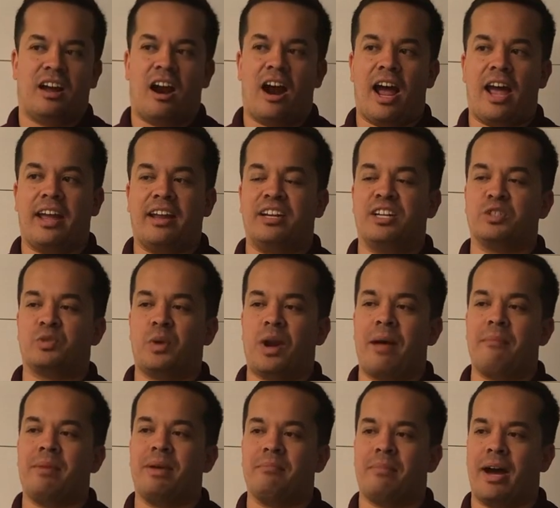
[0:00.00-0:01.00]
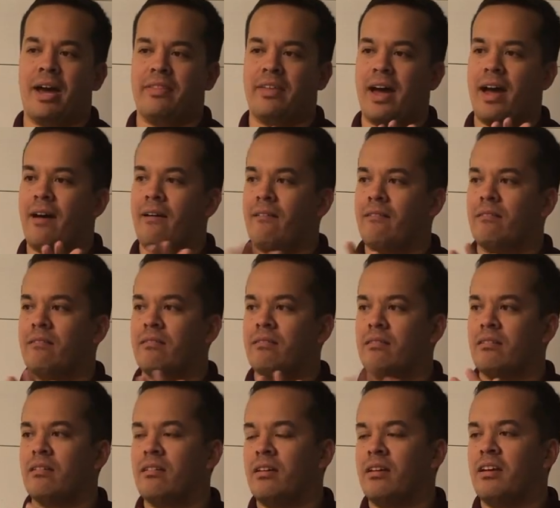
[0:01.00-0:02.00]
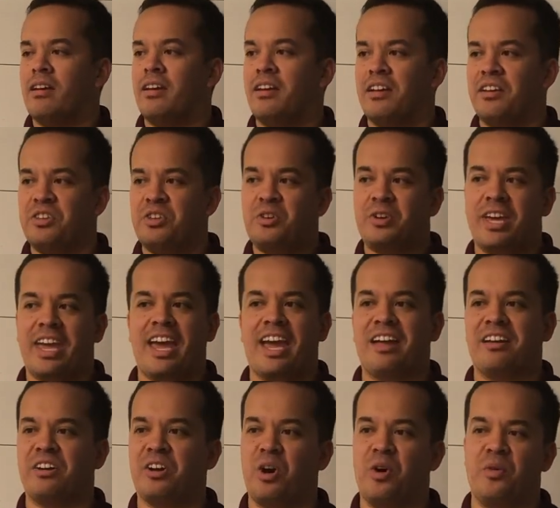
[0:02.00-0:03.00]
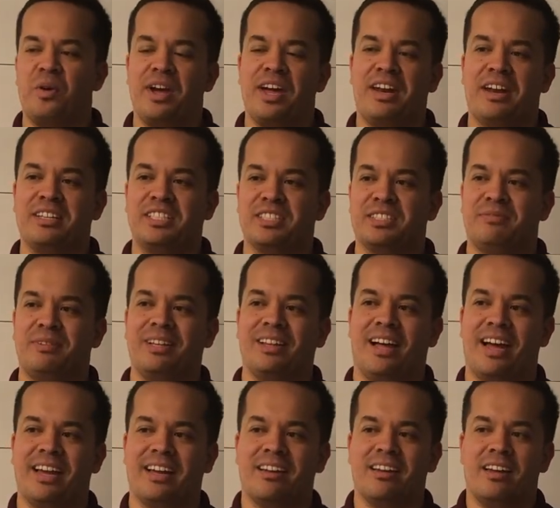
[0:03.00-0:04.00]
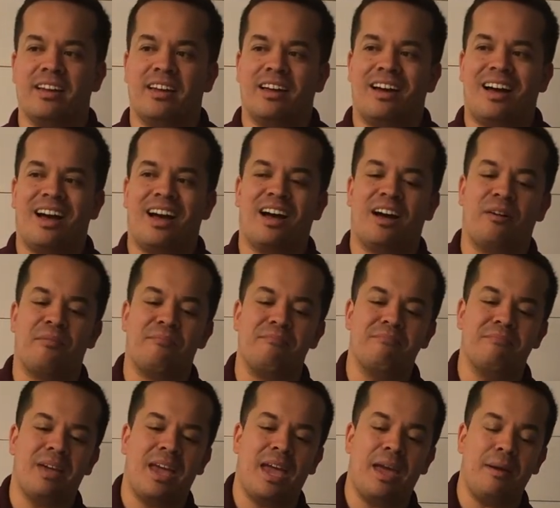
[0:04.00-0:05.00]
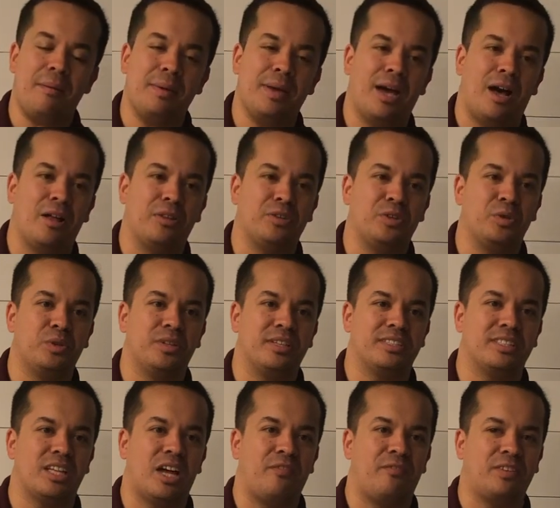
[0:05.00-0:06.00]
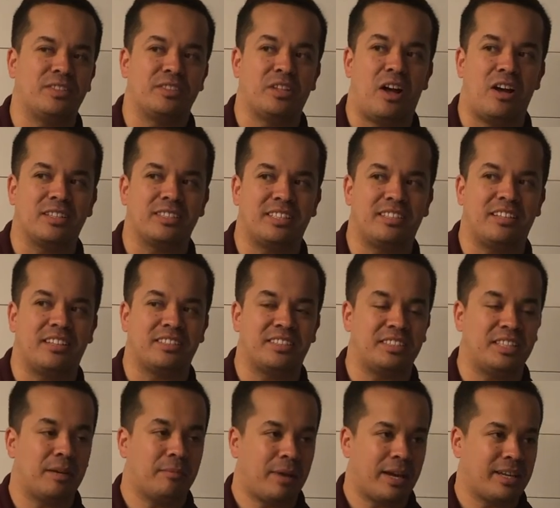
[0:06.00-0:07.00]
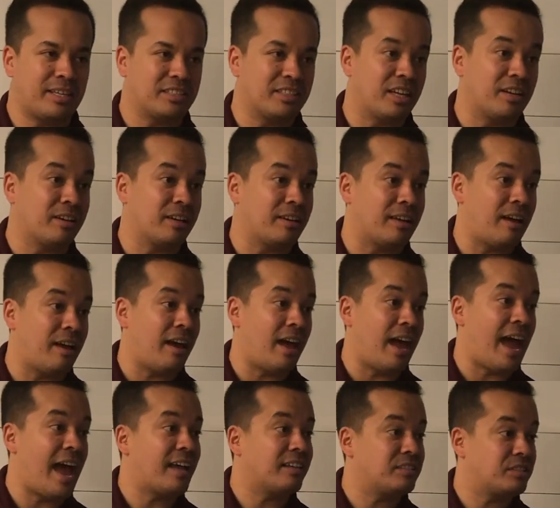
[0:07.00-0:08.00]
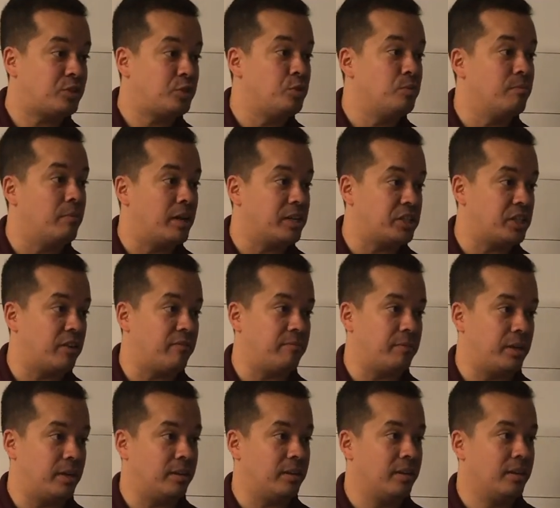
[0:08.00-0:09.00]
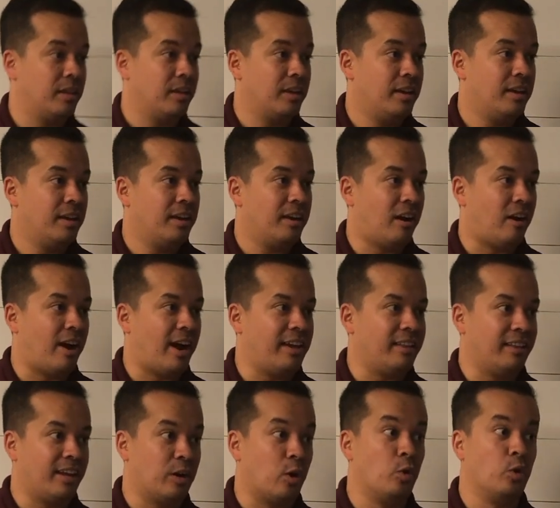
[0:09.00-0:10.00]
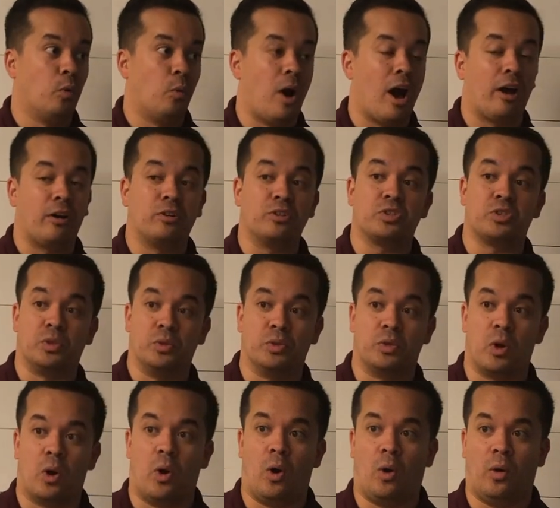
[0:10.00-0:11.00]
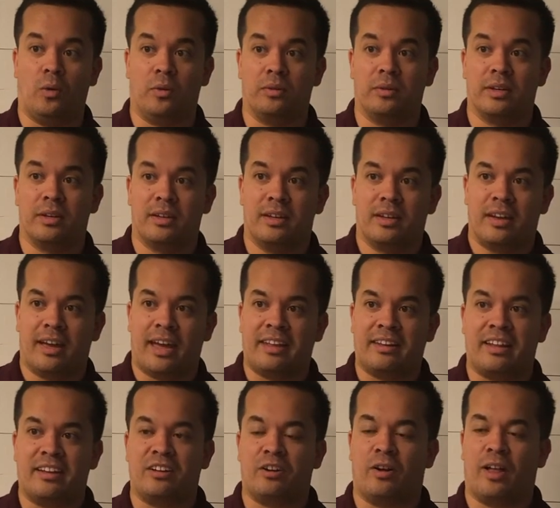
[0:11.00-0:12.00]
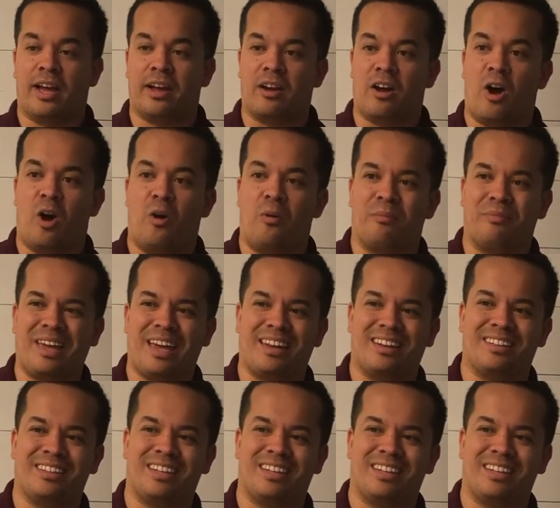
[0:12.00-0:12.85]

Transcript: all right, and here's what I mean by that. You can't go in and just be like, oh, maybe I'll do this stuff as long as it doesn't seem like it's going to ask too much of me. All right, like, oh, the water's too cold. And then you're like, oh, man,